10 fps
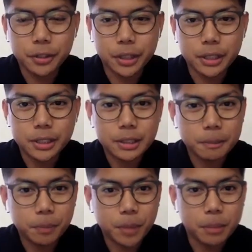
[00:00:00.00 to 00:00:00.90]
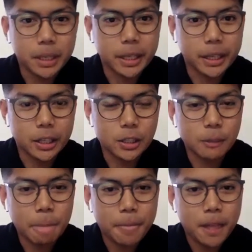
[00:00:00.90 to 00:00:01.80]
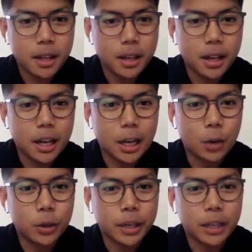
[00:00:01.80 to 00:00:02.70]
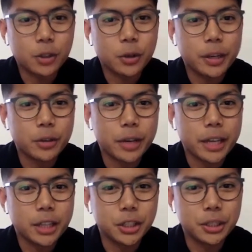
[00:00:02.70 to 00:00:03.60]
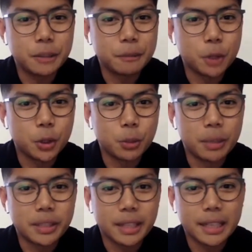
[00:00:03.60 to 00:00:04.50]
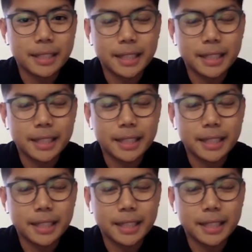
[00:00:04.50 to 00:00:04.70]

you first, because looking at your education, you basically